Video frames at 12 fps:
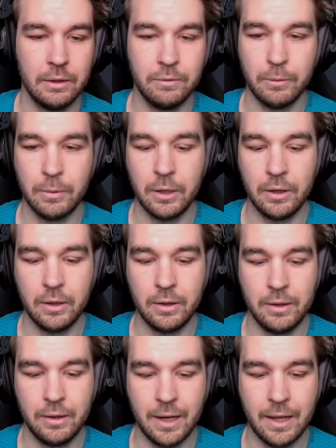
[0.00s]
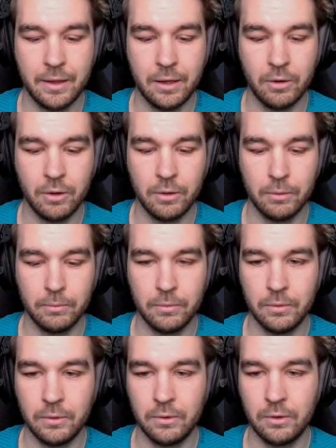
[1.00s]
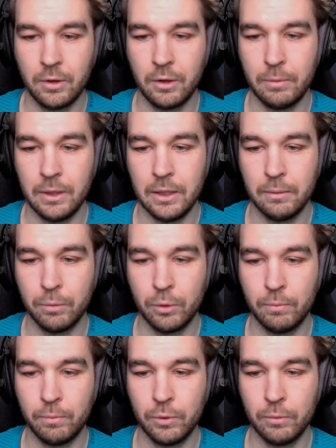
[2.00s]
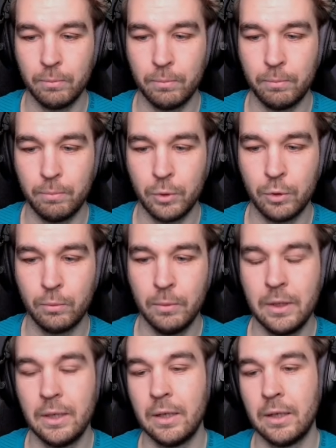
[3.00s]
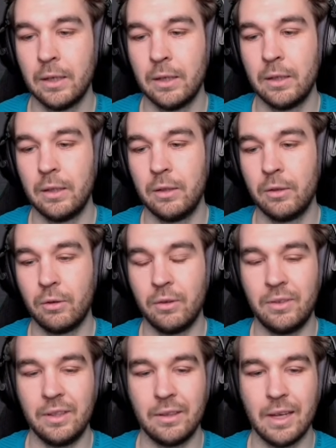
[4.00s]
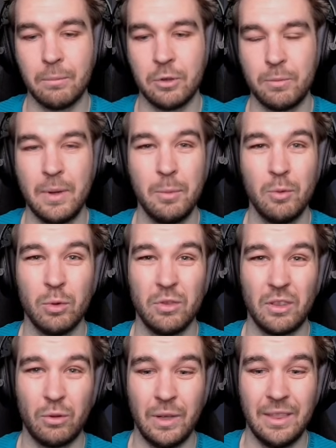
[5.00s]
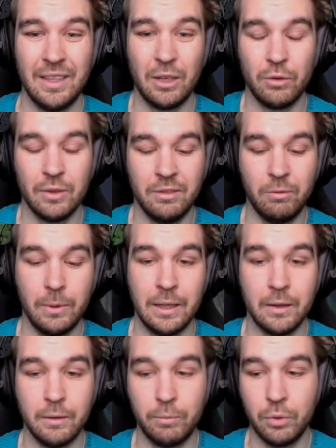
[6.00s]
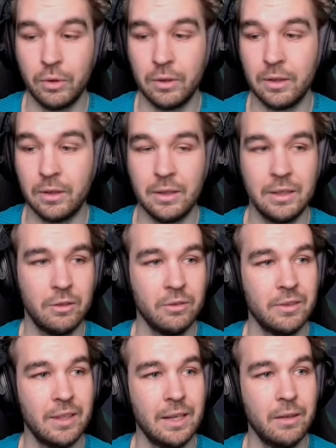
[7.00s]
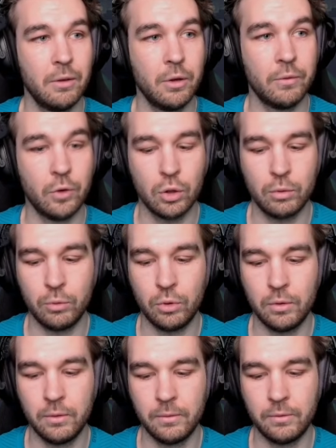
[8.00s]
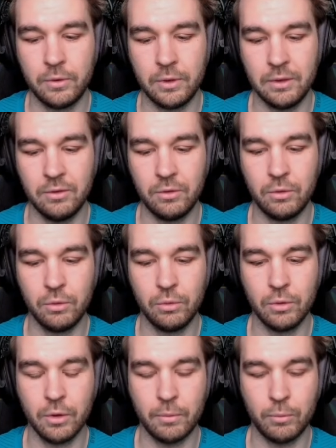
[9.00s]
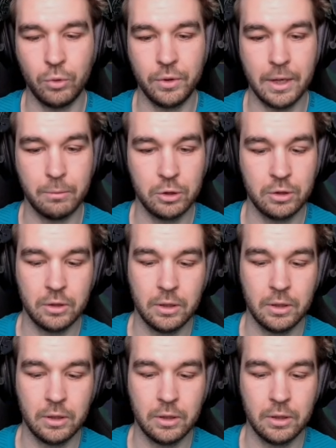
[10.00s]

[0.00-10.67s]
I buy a lethality item, it's going to be boom, boom, boom. You could see damage. Maybe it was a crit there as well, but it doesn't take a lot of armor for this to do a lot more damage